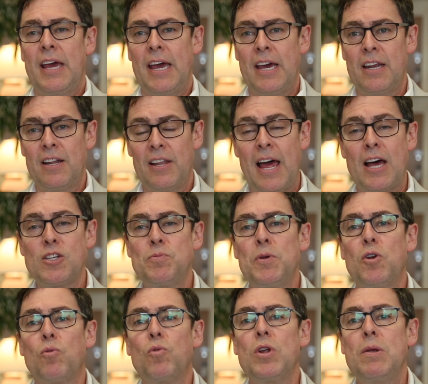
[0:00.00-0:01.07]
and allows
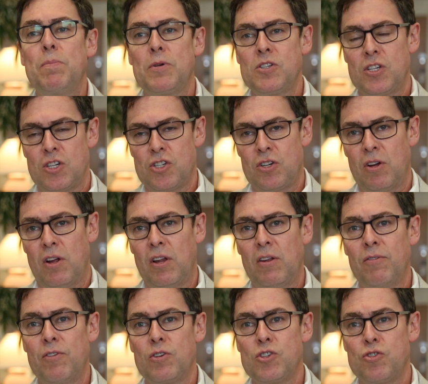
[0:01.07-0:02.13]
me to reposition
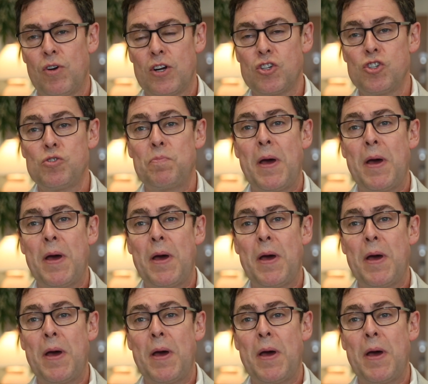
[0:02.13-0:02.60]
all of those structures